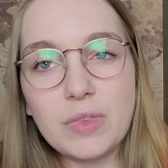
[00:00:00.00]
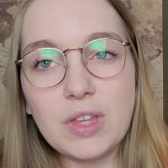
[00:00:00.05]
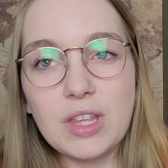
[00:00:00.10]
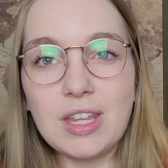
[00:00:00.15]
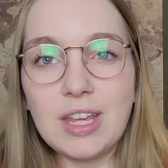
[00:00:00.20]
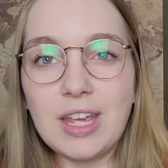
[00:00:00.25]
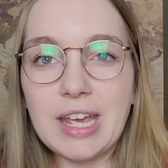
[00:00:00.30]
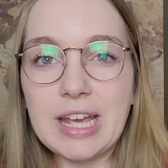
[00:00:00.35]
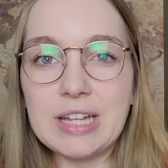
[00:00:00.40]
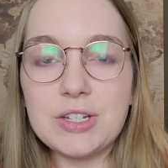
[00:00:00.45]

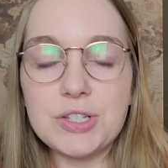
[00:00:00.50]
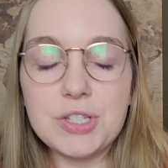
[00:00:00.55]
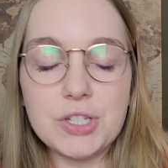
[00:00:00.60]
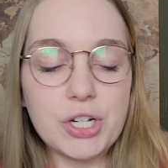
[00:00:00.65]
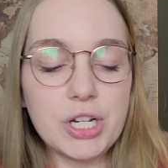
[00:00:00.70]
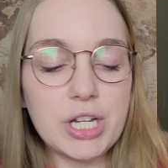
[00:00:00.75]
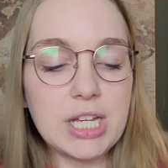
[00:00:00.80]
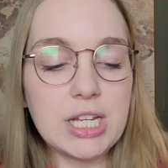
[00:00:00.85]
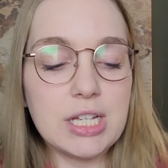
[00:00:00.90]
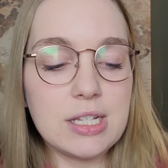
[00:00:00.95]
The answer
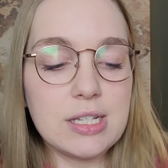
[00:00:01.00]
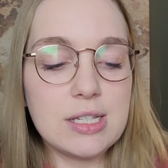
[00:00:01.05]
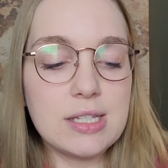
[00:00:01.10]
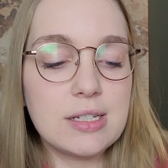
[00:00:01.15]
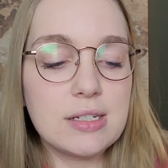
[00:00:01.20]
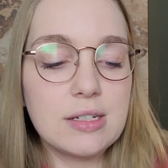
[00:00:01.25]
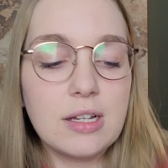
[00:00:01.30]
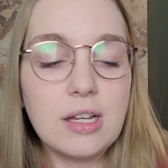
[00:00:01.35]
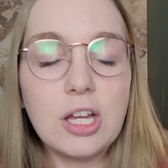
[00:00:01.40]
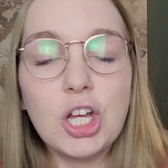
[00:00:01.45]
is
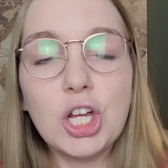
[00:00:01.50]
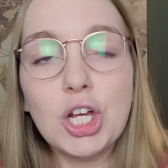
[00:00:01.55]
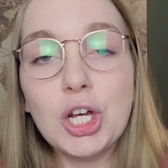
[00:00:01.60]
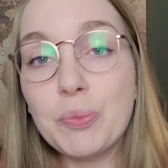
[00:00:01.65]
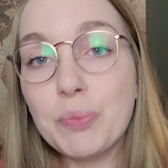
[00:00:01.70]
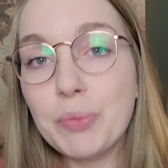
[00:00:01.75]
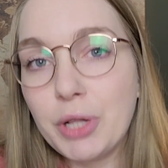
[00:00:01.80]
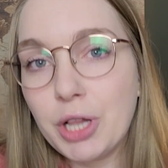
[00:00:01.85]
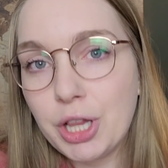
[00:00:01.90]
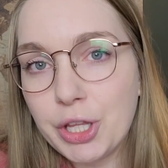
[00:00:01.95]

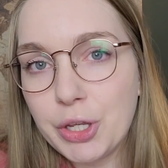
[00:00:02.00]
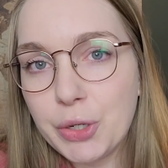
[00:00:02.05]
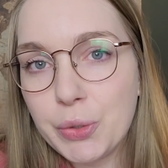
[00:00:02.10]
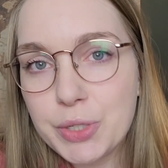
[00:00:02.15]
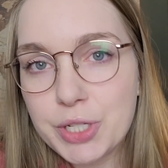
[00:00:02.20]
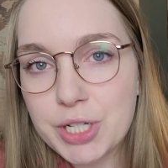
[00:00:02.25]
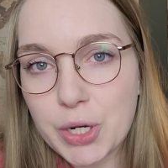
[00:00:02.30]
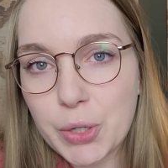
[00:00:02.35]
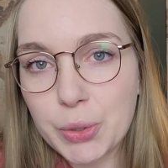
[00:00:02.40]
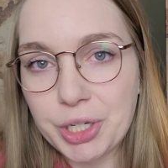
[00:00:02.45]

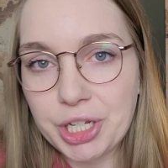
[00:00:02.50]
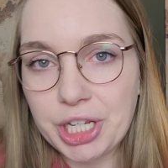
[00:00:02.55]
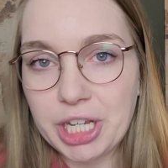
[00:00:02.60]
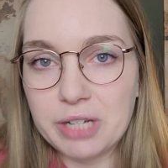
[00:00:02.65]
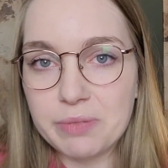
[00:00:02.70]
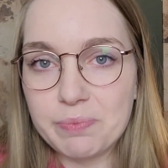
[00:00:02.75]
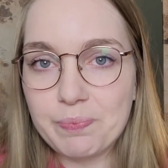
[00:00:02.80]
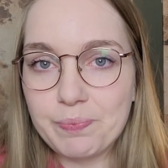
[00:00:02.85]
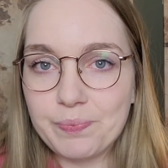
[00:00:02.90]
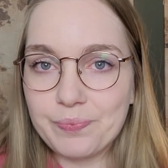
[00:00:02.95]

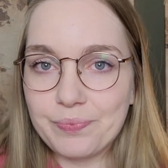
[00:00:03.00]
plutonium.